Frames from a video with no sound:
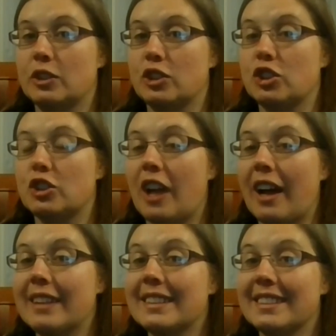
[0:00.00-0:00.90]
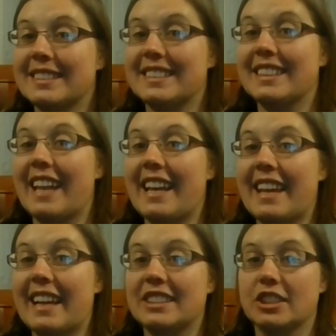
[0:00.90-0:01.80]
should not delay
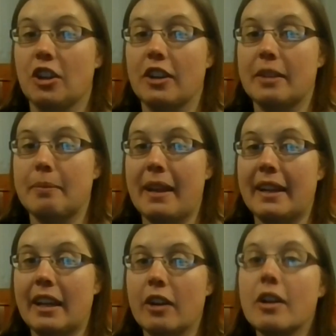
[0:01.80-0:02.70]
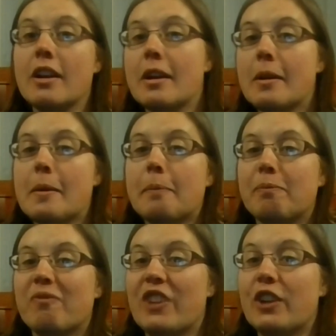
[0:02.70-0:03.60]
that start in Medicare,
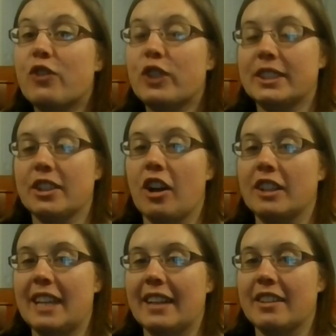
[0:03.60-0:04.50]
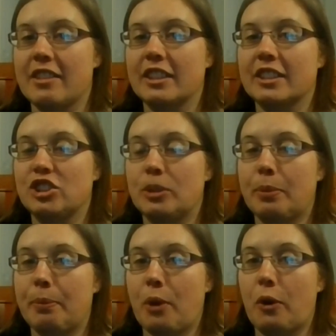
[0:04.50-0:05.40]
feel free to contact the
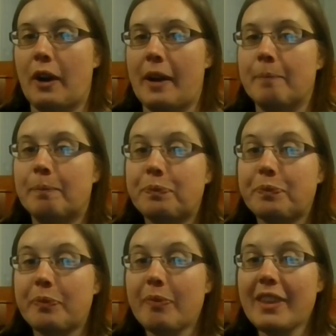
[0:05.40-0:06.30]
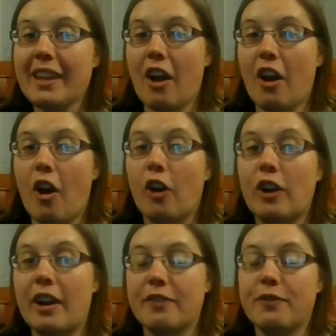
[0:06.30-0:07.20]
SHIP program.
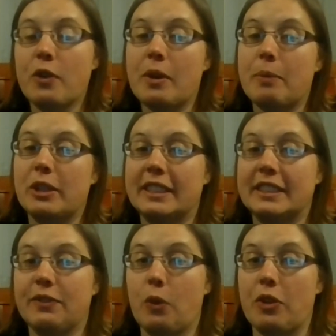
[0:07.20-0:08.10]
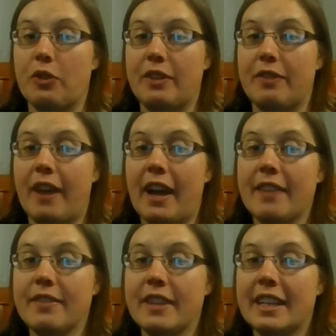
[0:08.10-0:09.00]
Our uh, phone number is
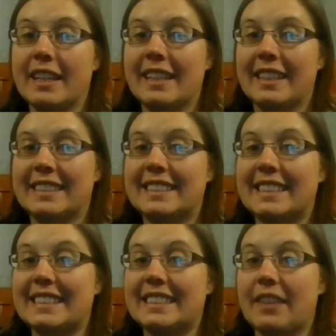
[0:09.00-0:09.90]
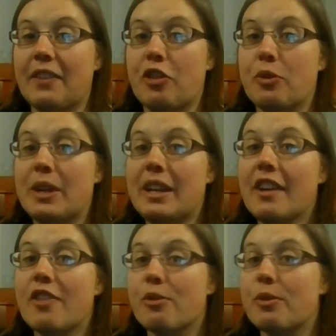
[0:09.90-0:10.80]
435
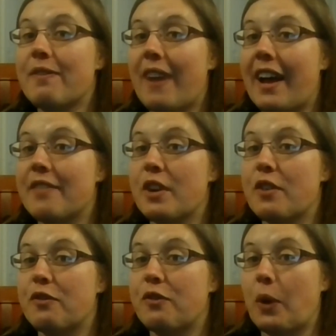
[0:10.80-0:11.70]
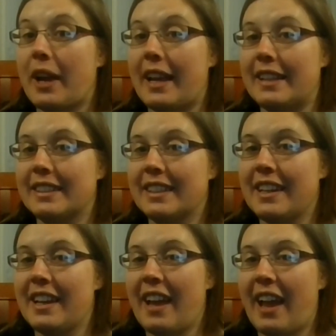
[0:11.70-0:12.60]
673 3548.
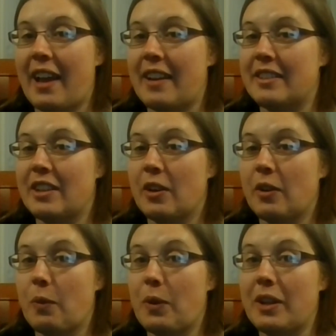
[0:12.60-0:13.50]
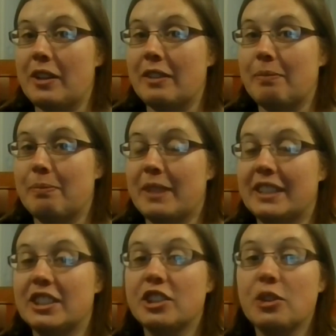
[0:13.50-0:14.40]
And We'll
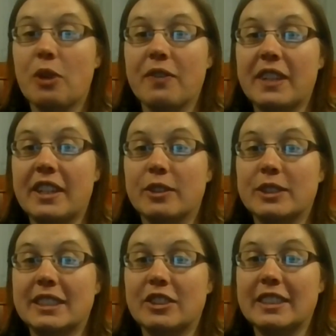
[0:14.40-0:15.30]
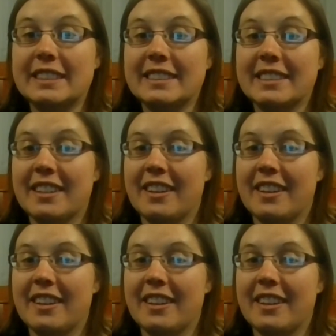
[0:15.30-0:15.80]
continue our video series